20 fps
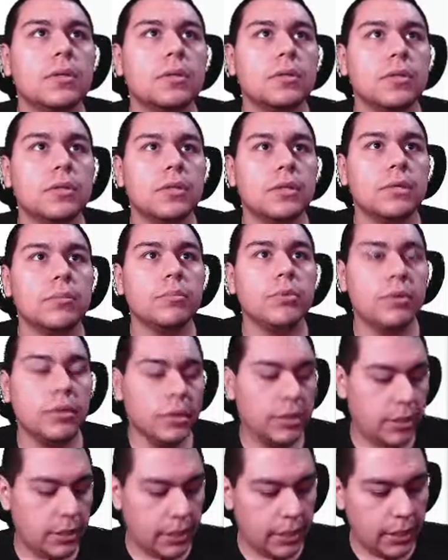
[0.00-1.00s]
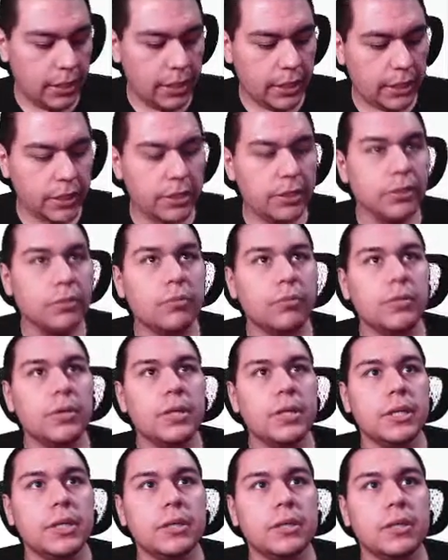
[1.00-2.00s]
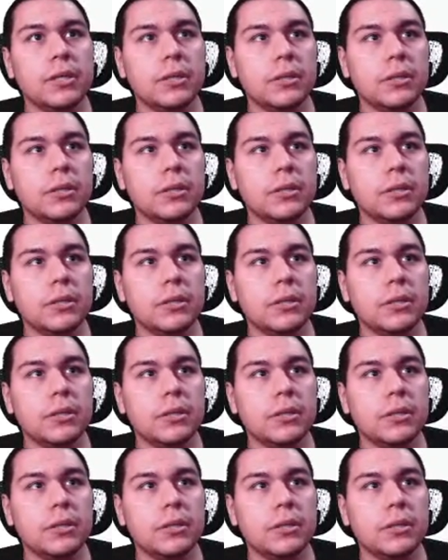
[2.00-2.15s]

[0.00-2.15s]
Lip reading: So the number 83.